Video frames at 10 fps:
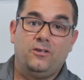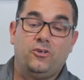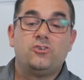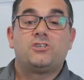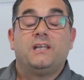
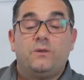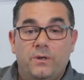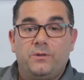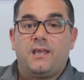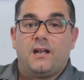Usually
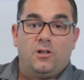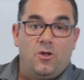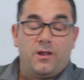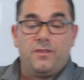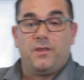we would get a
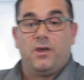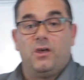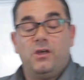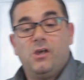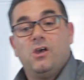lot of
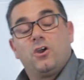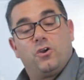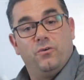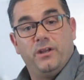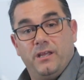the
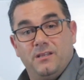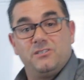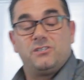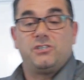Koreans,